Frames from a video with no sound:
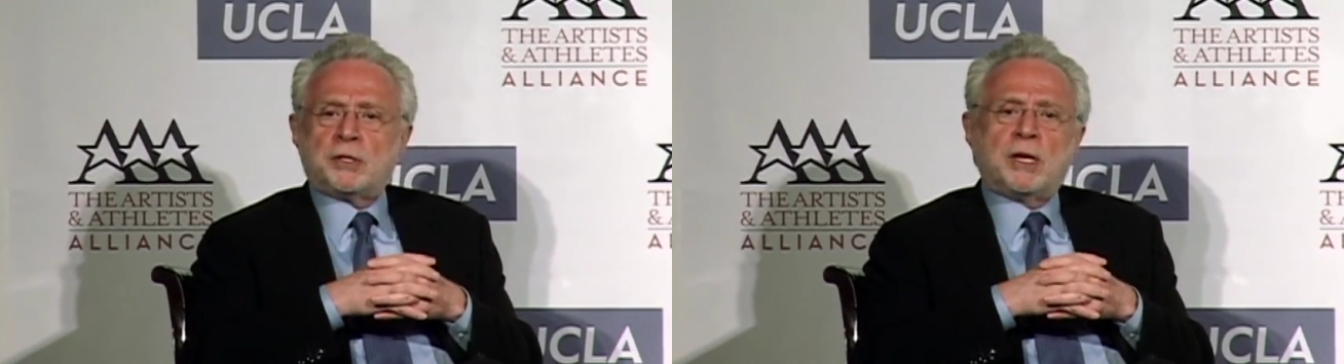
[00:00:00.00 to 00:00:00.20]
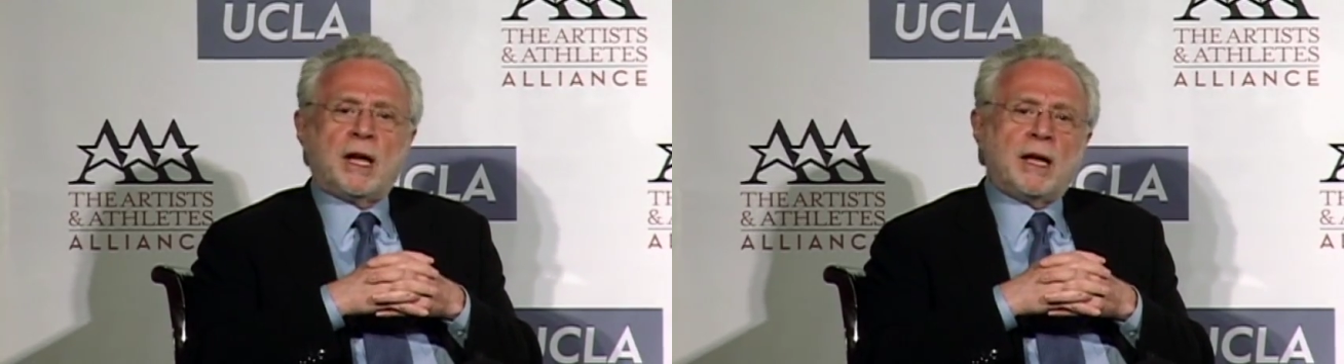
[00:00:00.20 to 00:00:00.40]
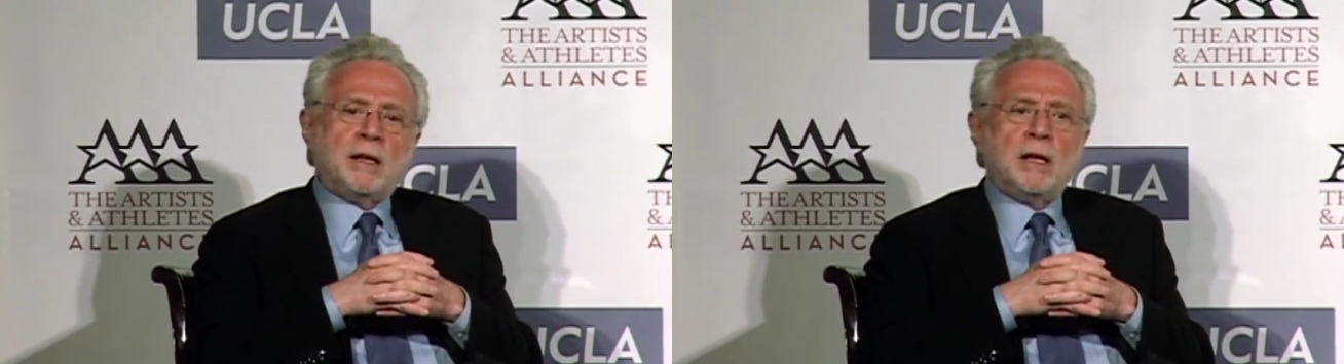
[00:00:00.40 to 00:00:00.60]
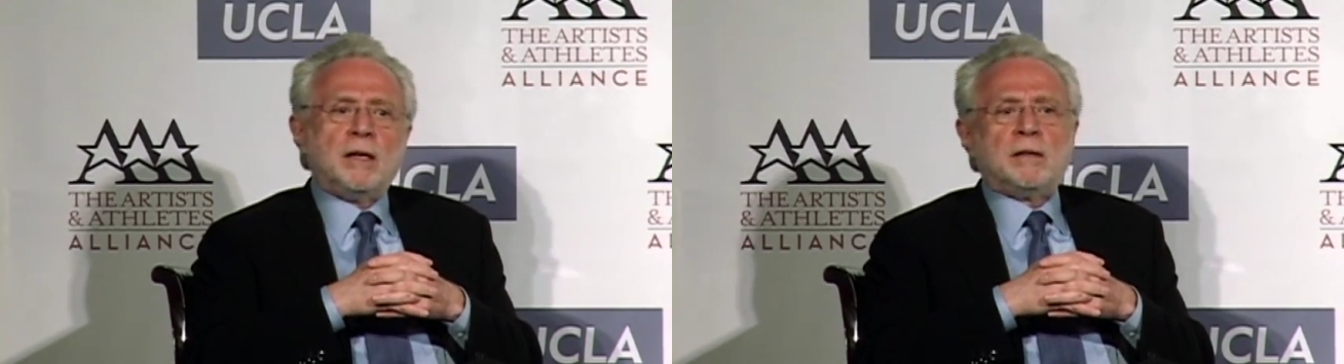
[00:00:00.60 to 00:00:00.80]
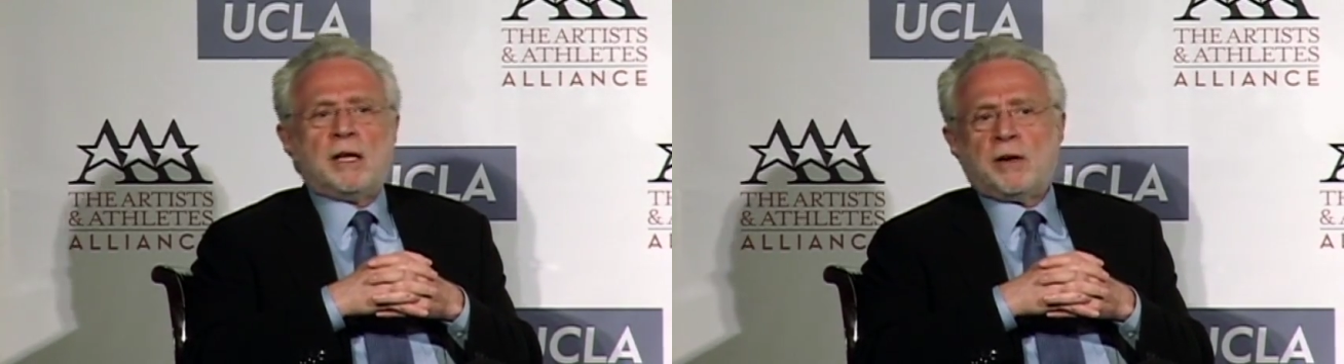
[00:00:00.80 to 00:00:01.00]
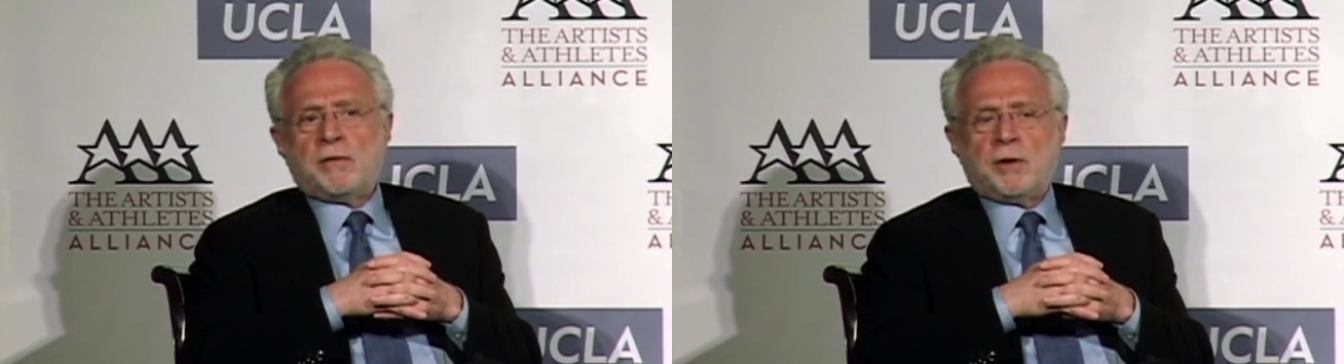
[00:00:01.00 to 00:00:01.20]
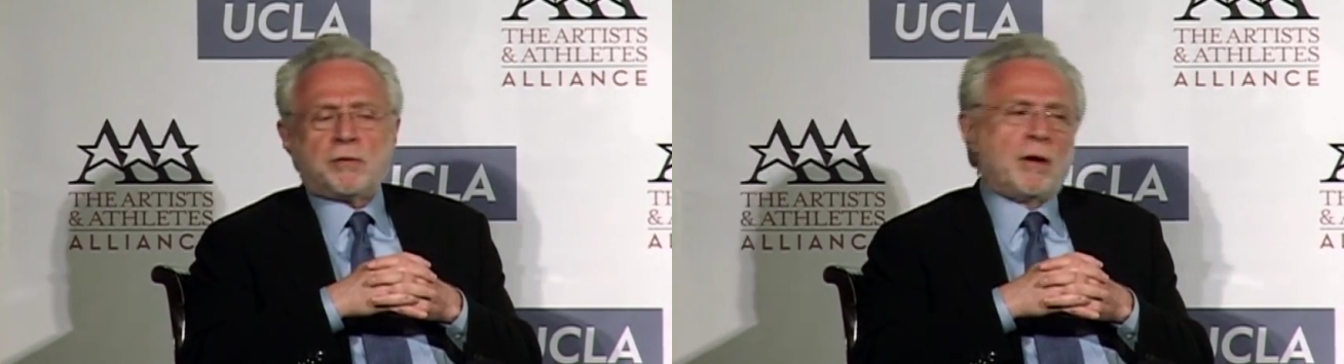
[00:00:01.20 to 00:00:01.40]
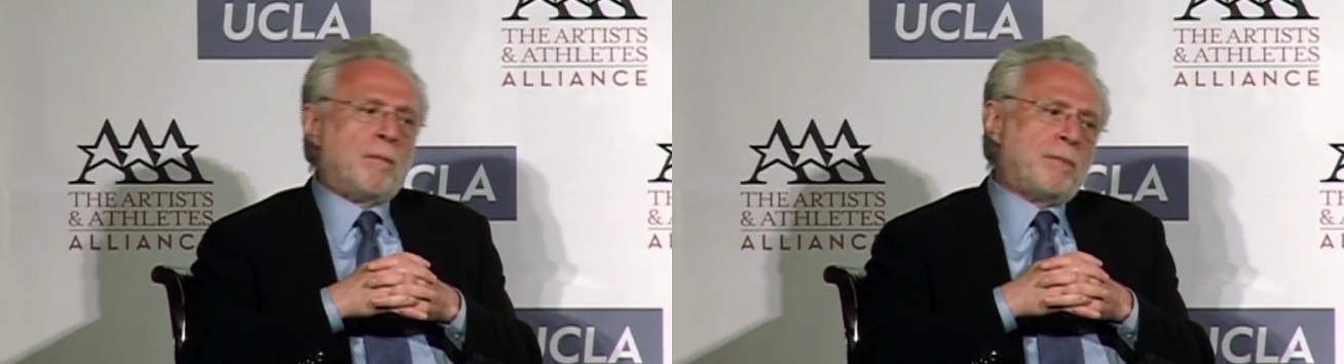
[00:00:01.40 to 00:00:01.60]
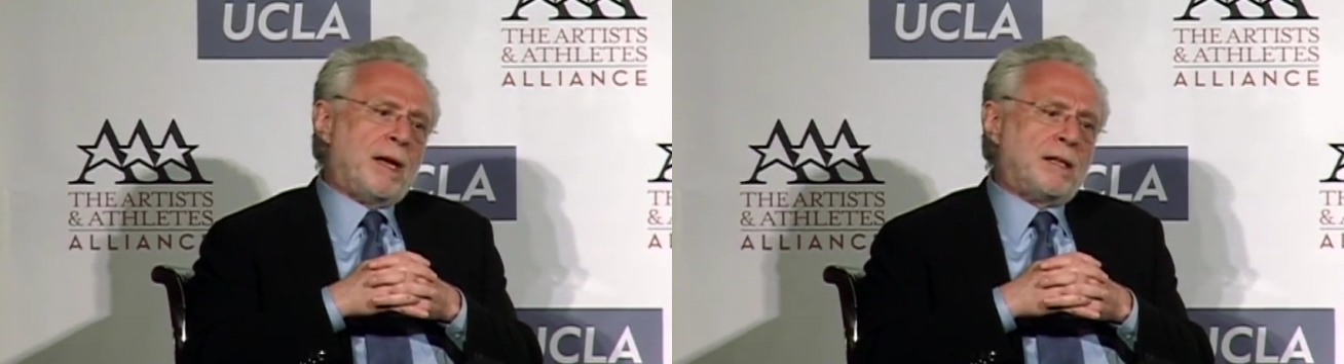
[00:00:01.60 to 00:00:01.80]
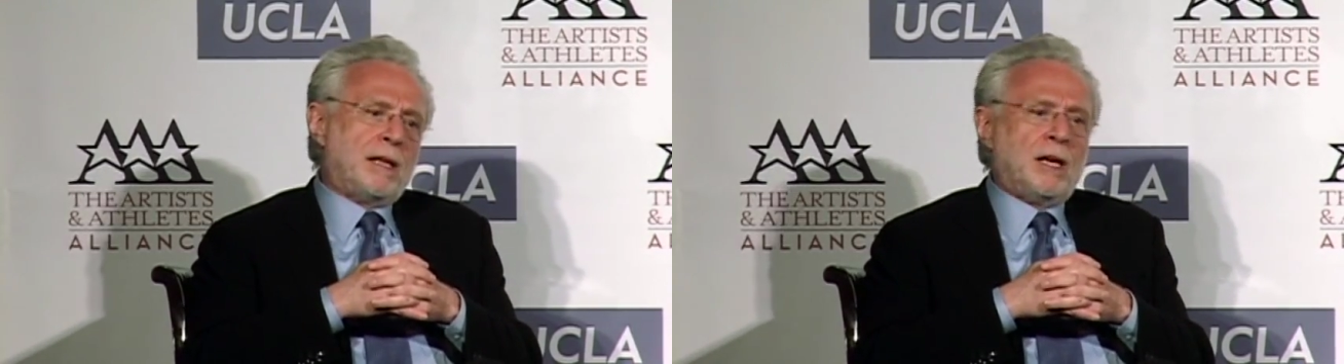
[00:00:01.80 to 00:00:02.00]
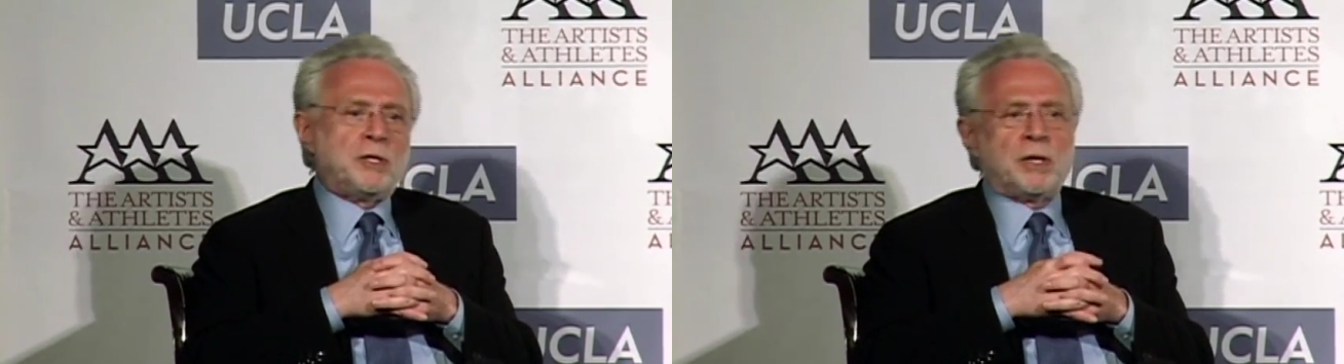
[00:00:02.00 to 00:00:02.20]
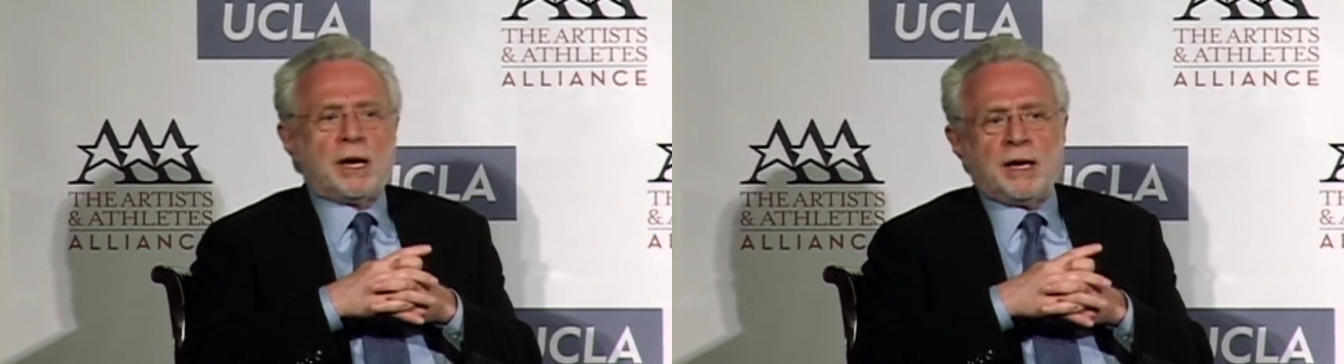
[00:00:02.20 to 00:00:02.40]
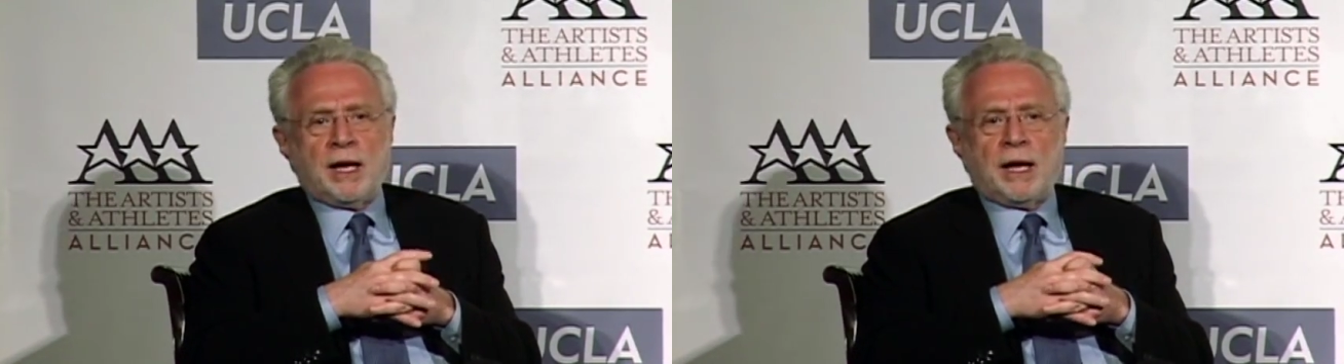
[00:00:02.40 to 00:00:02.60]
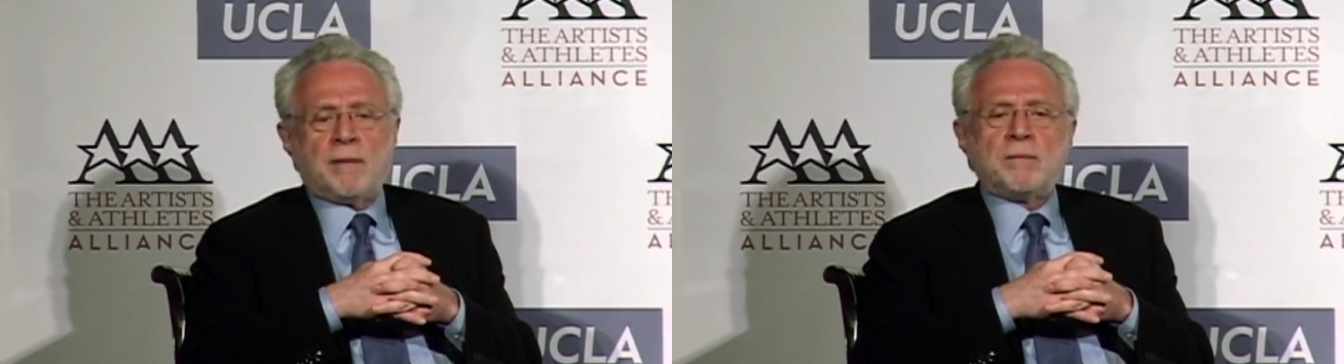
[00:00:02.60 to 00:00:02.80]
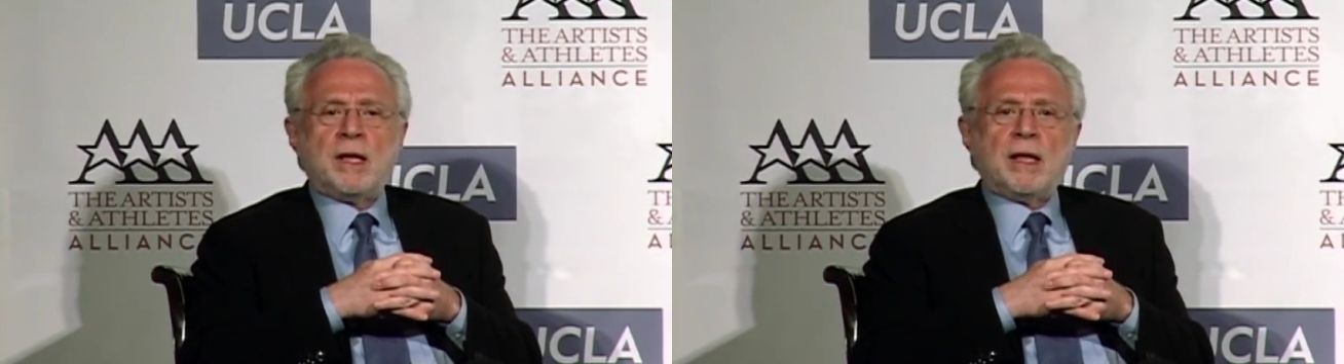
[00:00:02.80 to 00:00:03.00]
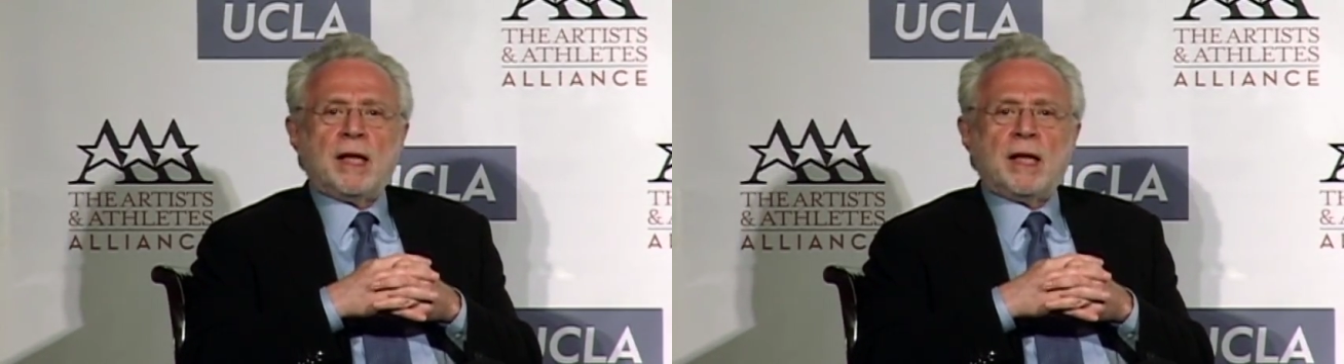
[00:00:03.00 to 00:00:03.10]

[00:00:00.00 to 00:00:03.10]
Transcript: Should I interview Trump that day? Should I not?